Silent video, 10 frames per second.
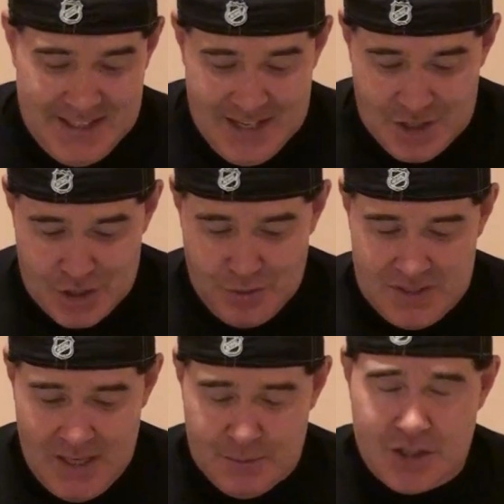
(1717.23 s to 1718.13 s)
These two
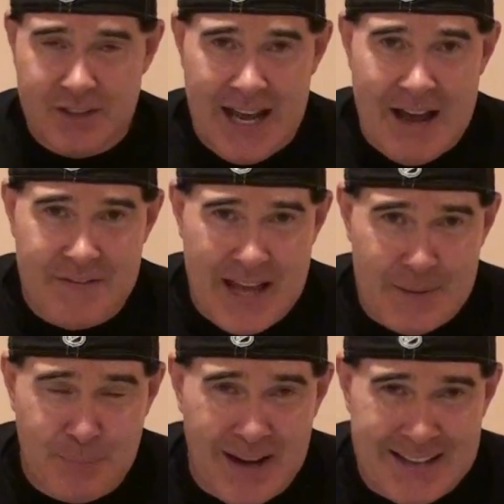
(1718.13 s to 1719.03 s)
teams could have
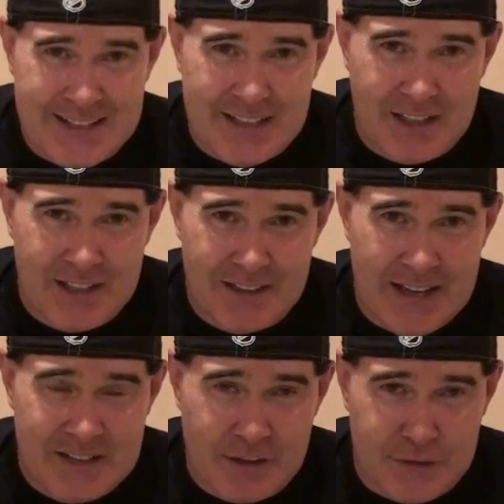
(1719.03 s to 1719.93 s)
that by the uh,
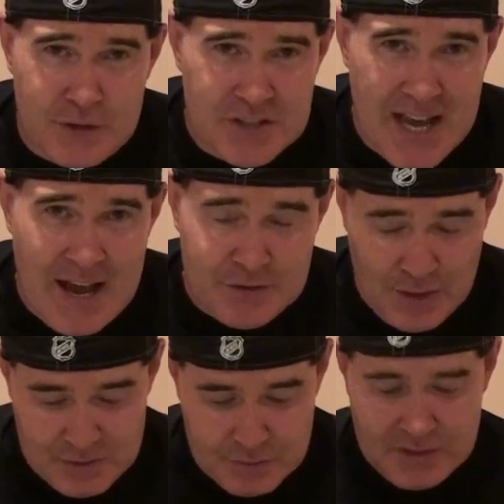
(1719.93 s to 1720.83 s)
end of the first half.
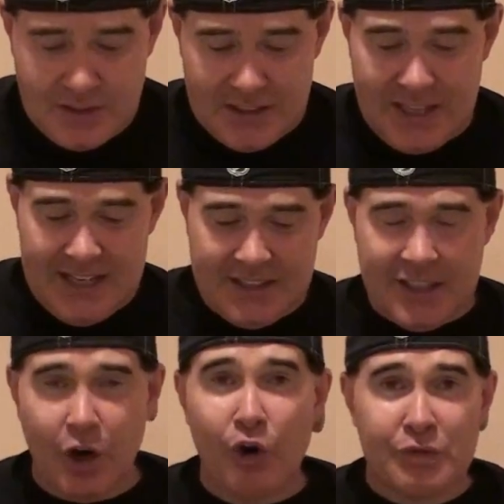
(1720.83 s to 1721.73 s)
So I really like
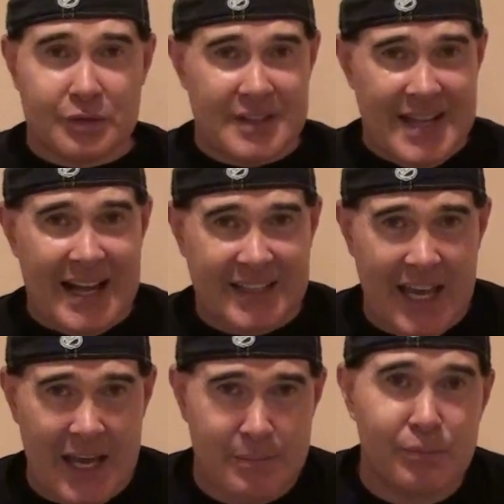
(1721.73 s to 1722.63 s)
the over in that
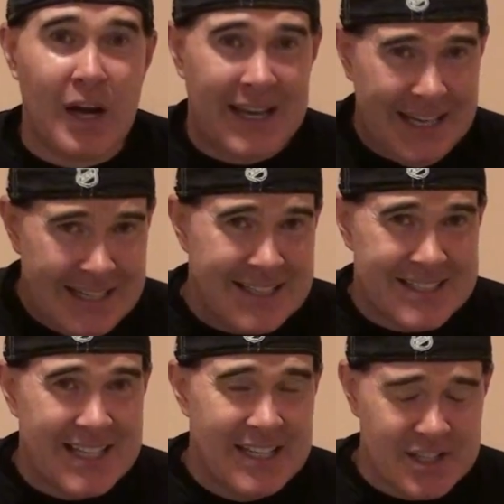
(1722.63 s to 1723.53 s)
game in a
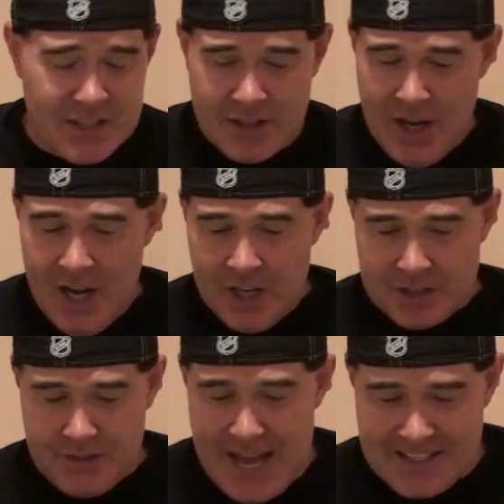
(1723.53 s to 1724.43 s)
teaser.
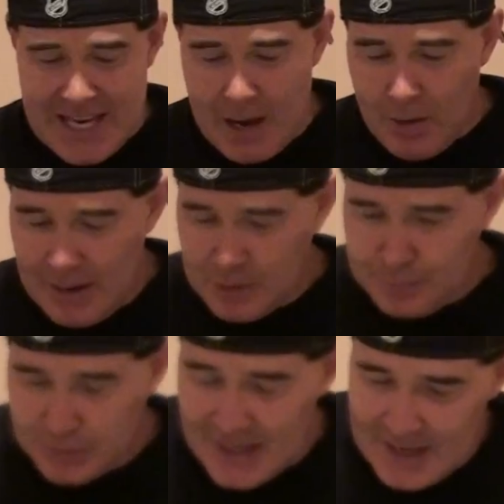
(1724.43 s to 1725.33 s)
So that's how I would
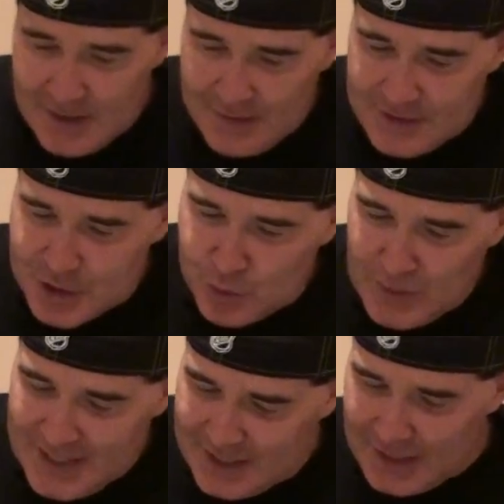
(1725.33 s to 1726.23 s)
play this
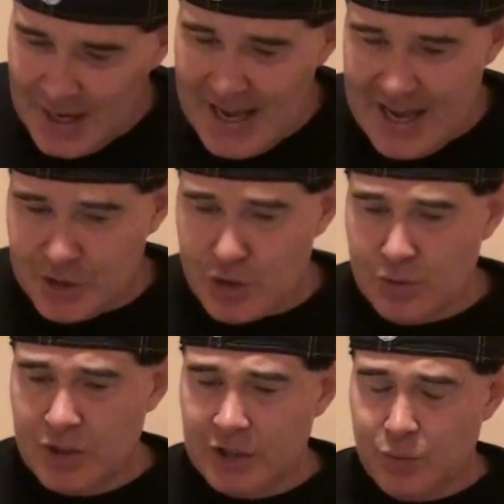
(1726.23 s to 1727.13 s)
week. I had two
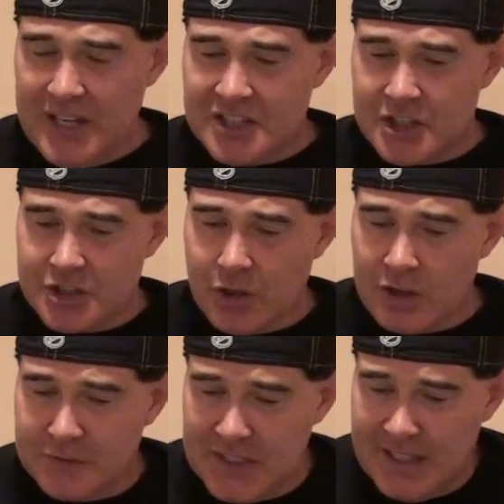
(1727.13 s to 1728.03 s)
good weeks to start
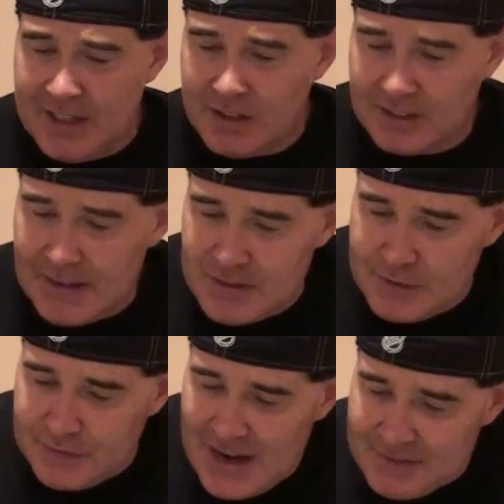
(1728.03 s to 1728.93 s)
off the year 11
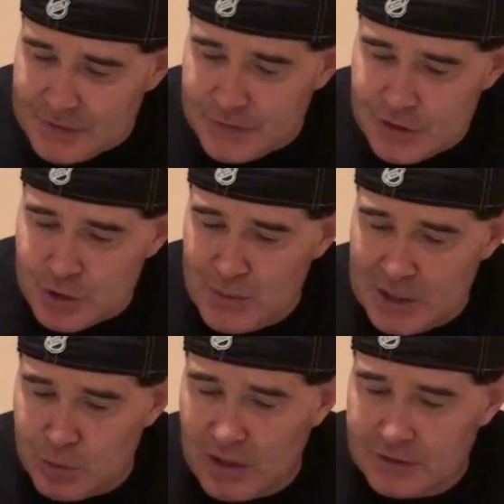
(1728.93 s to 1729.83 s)
and 5 the first
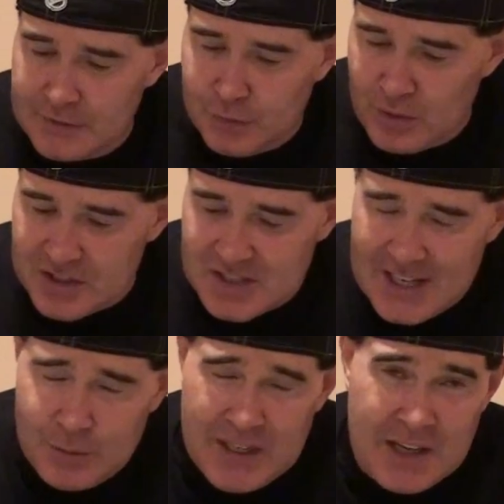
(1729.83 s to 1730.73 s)
week, 12 and 4 the
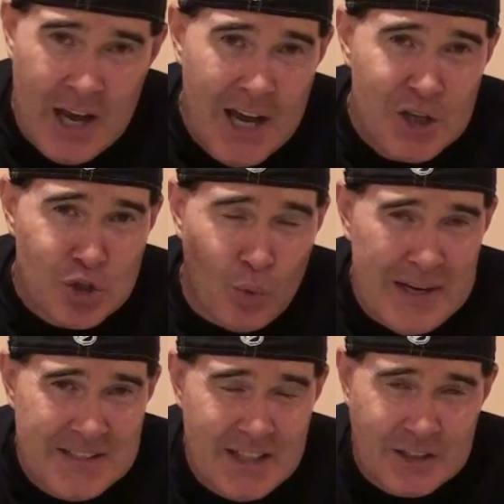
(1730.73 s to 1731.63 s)
second week,
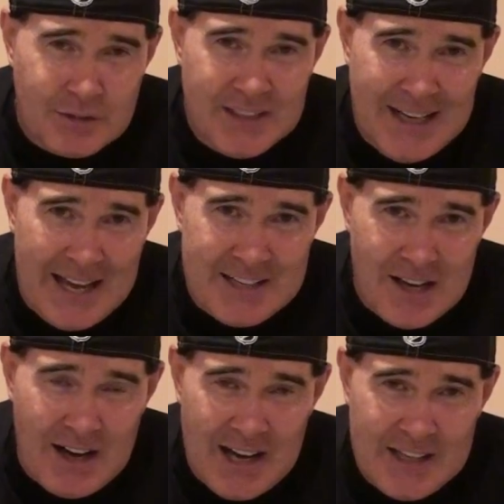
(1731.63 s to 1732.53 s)
23 and
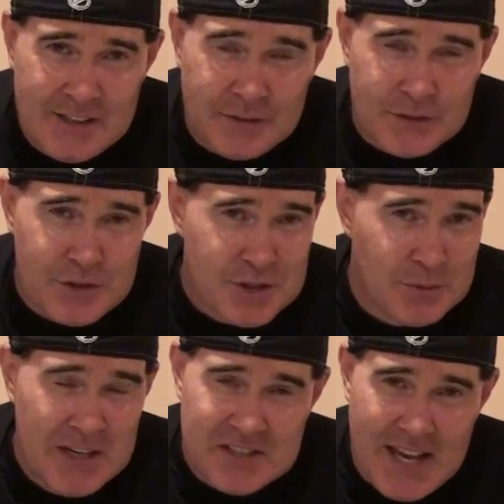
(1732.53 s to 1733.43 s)
9 the first two
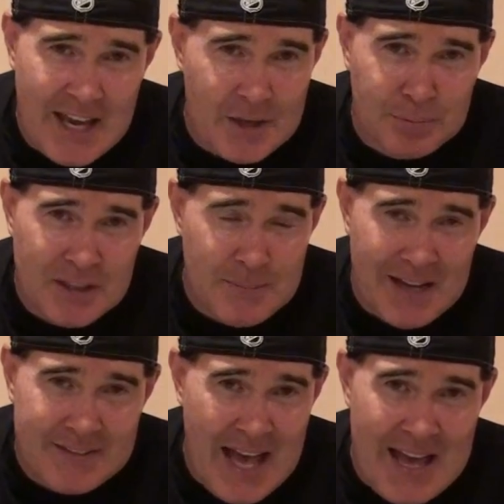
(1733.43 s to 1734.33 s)
weeks. Can't complain
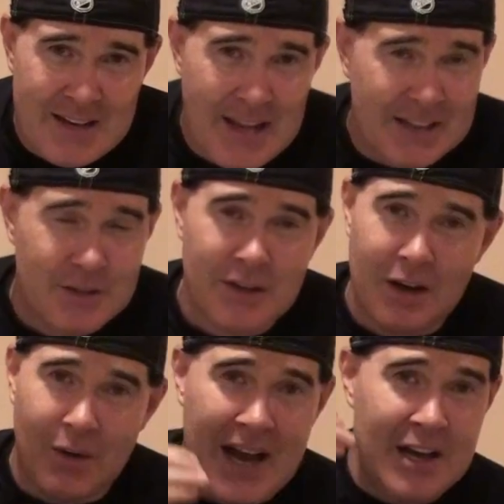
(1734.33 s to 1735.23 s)
about that. And you
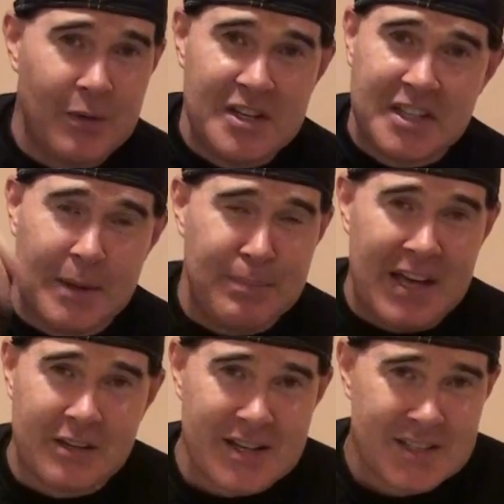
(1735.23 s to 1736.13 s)
know, I always get
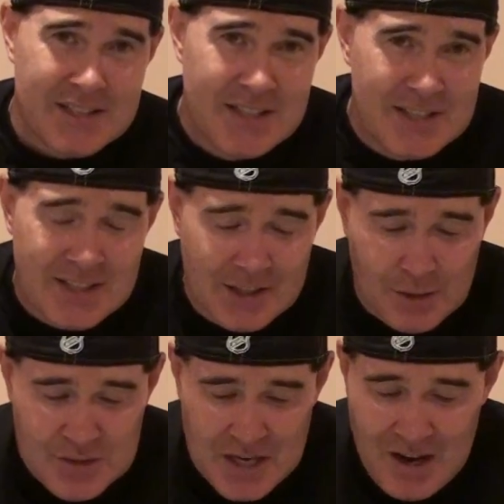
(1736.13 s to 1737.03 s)
better as the season
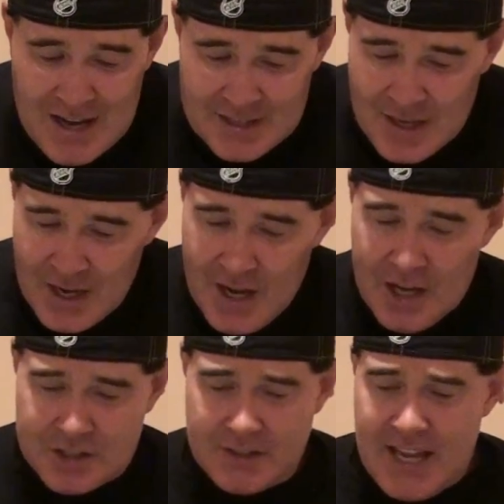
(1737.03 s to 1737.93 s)
goes on.
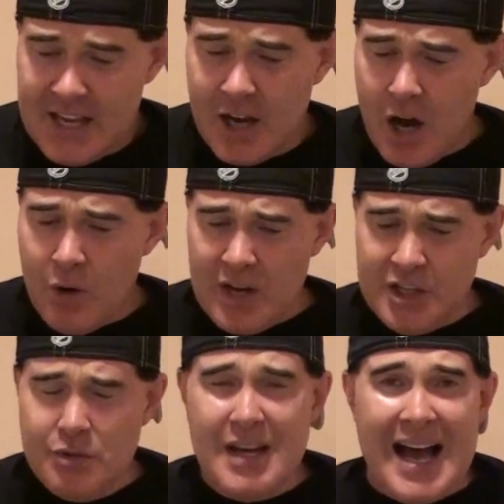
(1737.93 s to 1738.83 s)
So there you go.
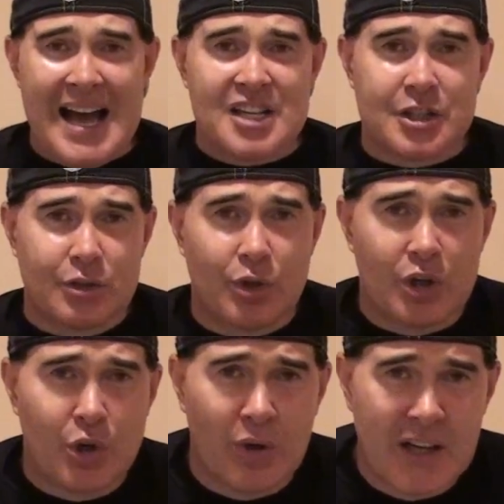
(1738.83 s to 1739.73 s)
You guys are all
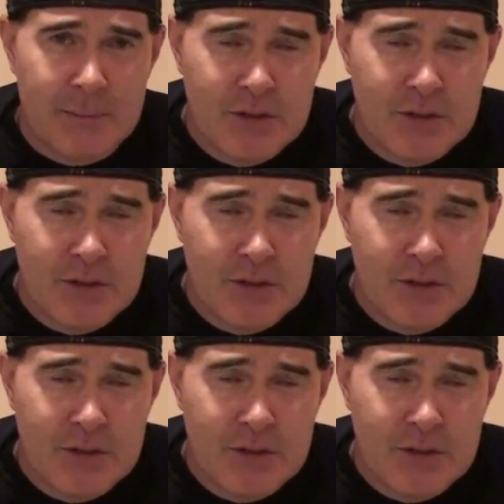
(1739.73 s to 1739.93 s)
caught up.